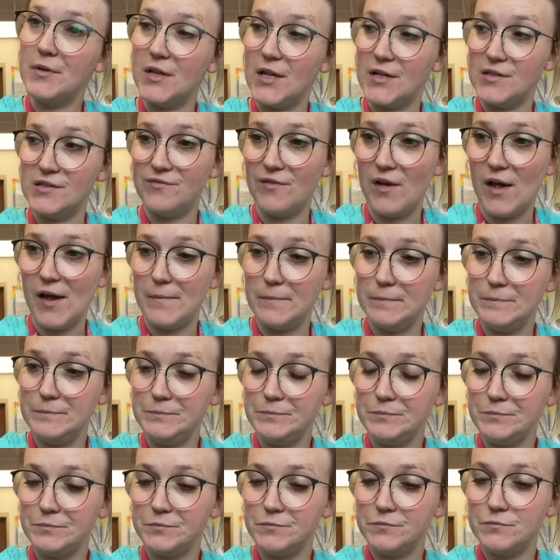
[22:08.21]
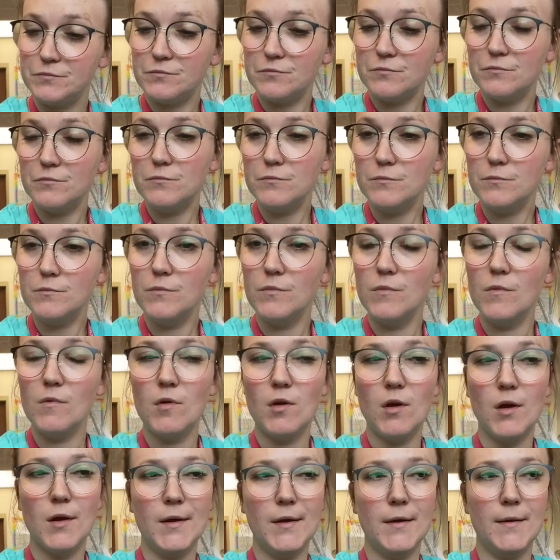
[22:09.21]
that's fine.
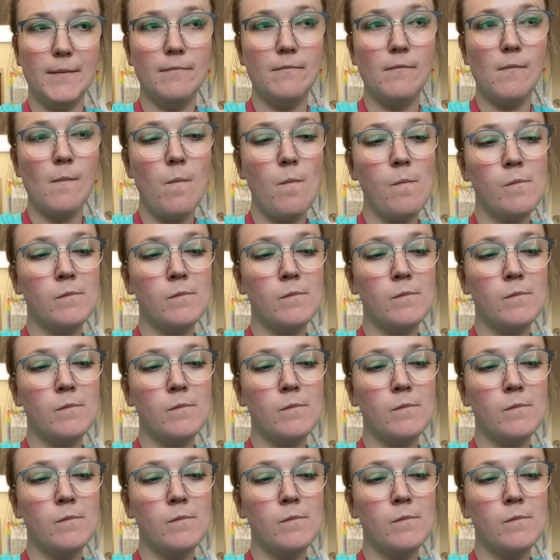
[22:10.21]
Um,